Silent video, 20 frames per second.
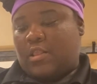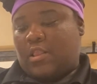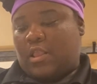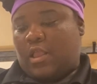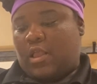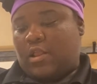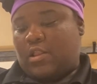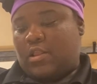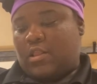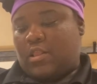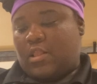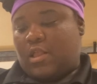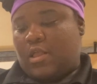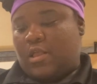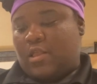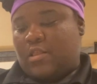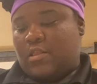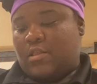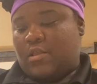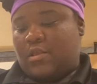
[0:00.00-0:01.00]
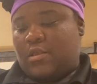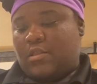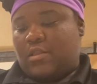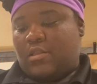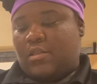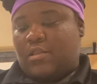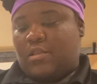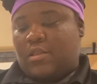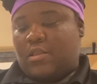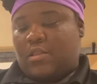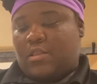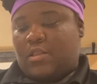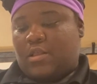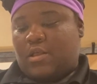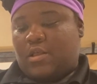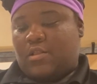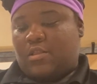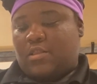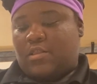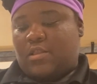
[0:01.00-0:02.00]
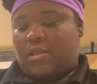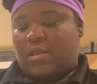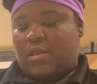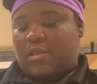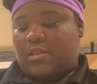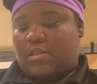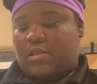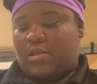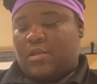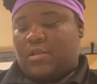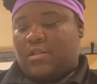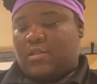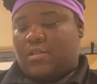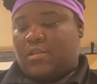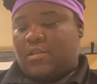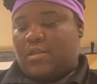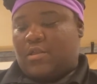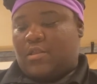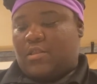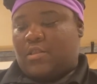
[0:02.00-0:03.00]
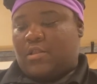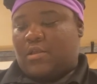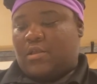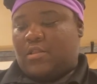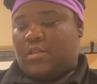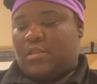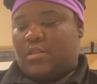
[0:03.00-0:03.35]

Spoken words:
You don't have to be so rough with it. Be gentle.